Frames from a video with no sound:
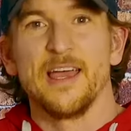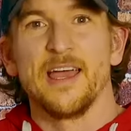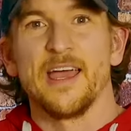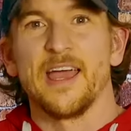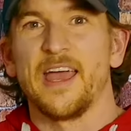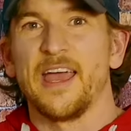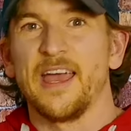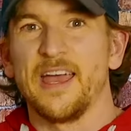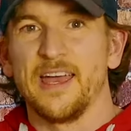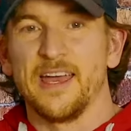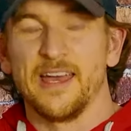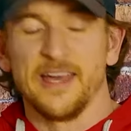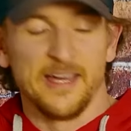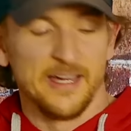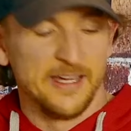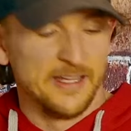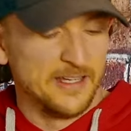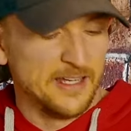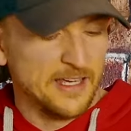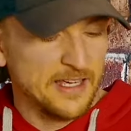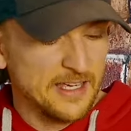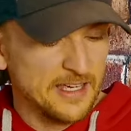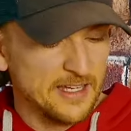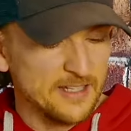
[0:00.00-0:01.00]

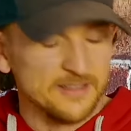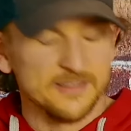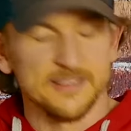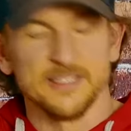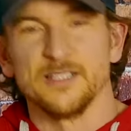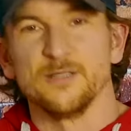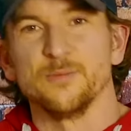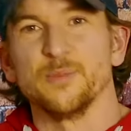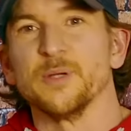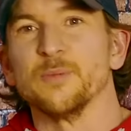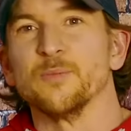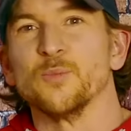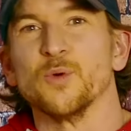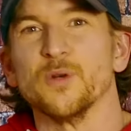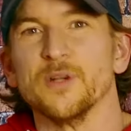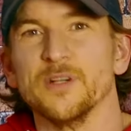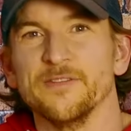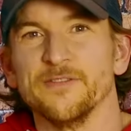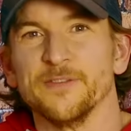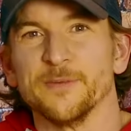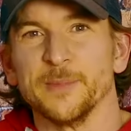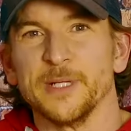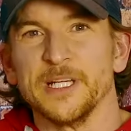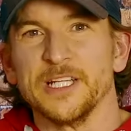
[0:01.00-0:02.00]
and get a little bit more
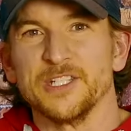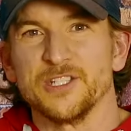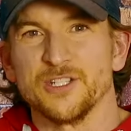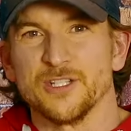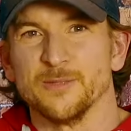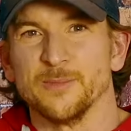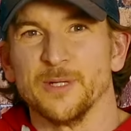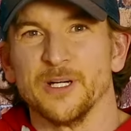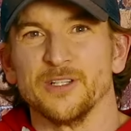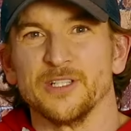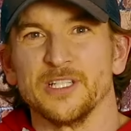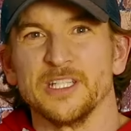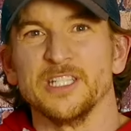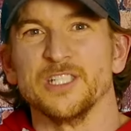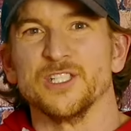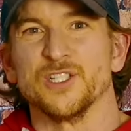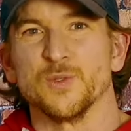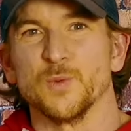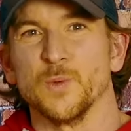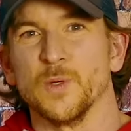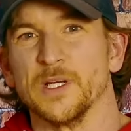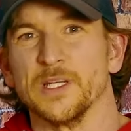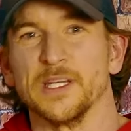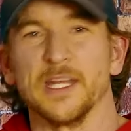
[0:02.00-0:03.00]
information about
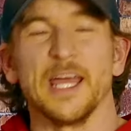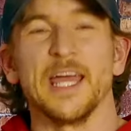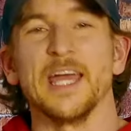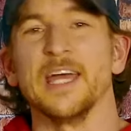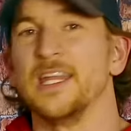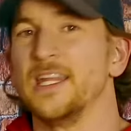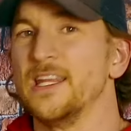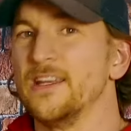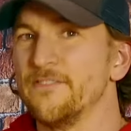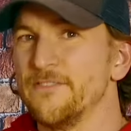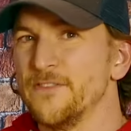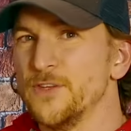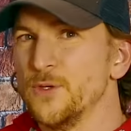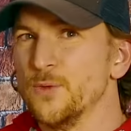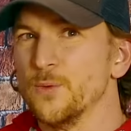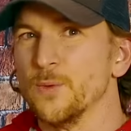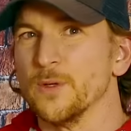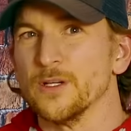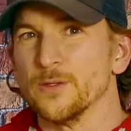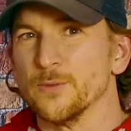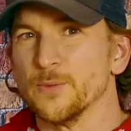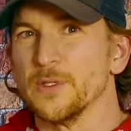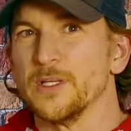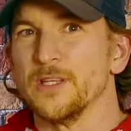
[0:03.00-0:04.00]
each one. And if you
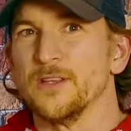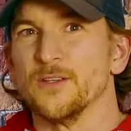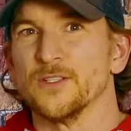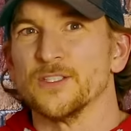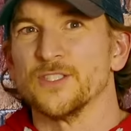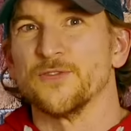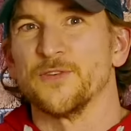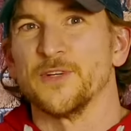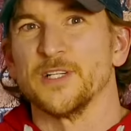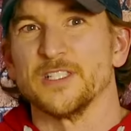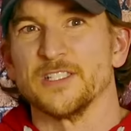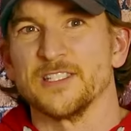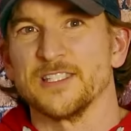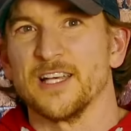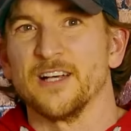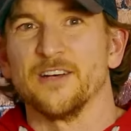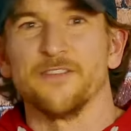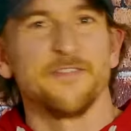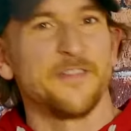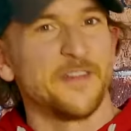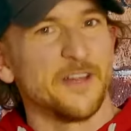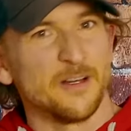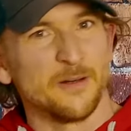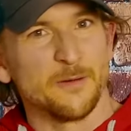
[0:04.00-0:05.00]
want to read those for
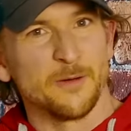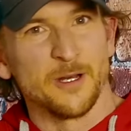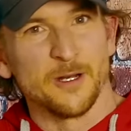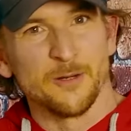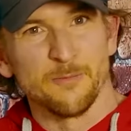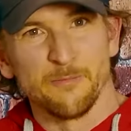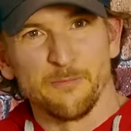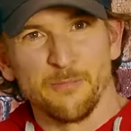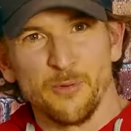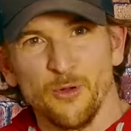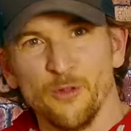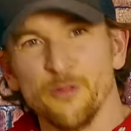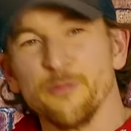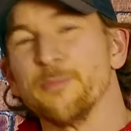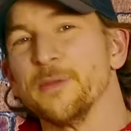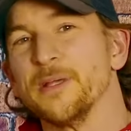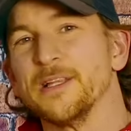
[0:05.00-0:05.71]
yourself, they're going to both be